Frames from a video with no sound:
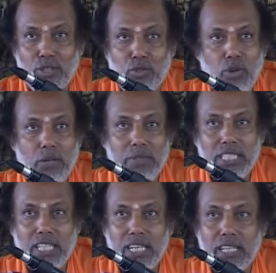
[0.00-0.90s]
So he may
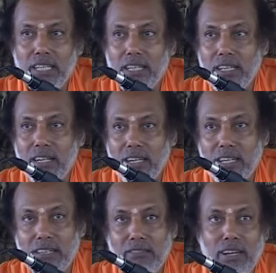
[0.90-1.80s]
stick,
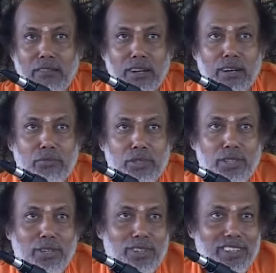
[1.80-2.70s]
will never come to you.